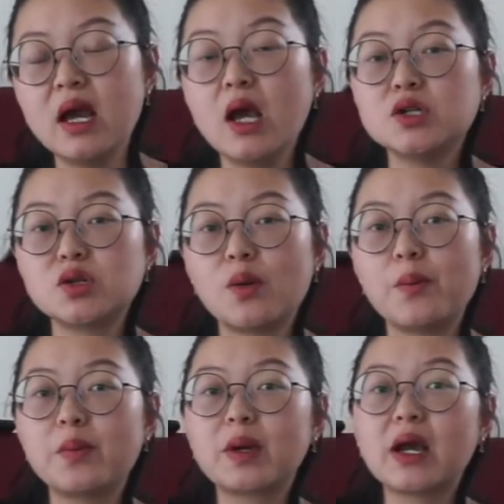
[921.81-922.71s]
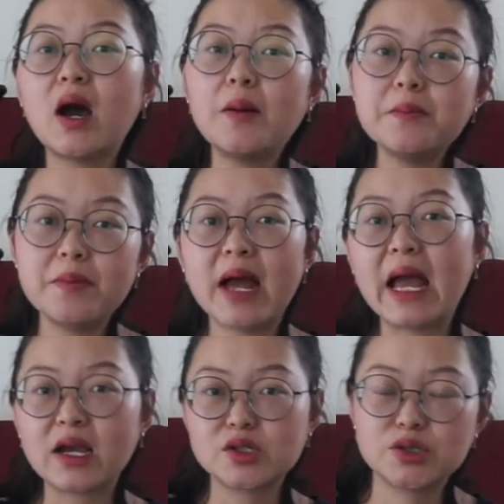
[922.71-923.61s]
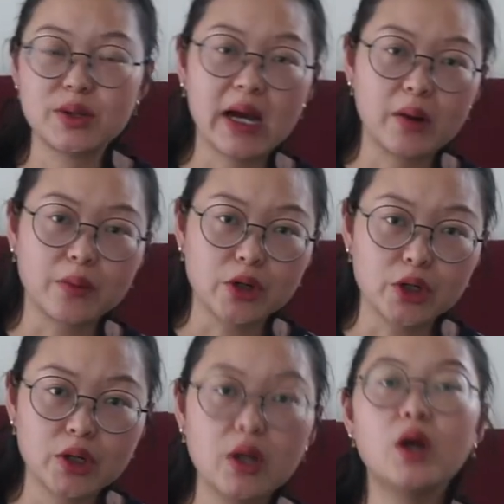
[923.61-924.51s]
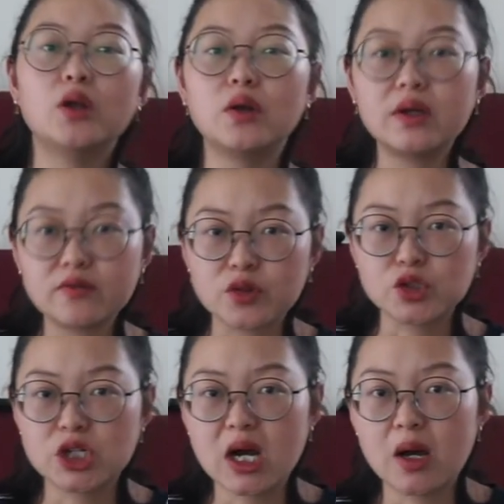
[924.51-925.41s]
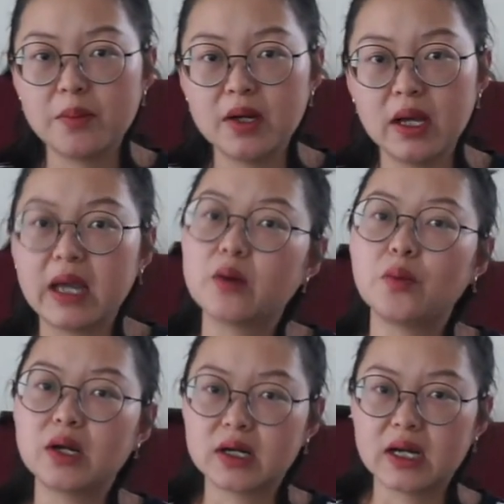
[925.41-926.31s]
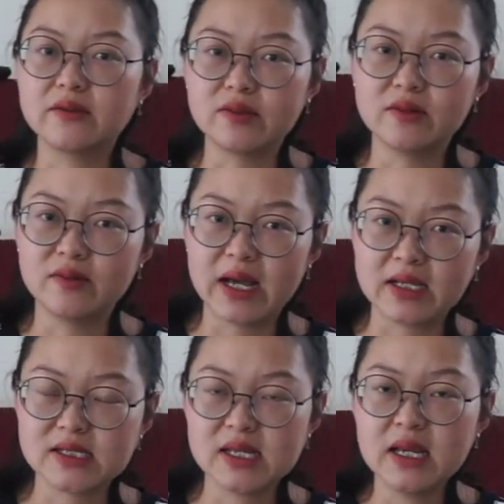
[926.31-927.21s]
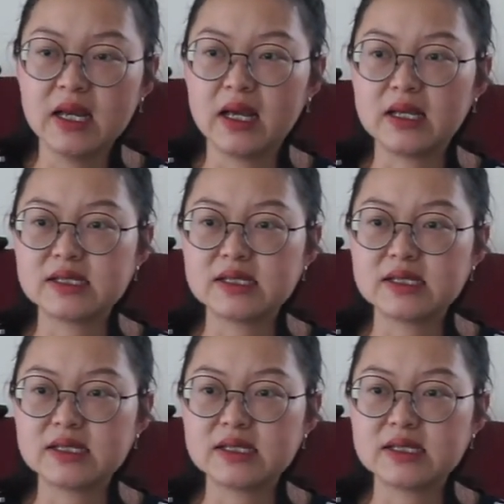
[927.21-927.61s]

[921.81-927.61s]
So come back to our looking for a job and what a kind of advice is.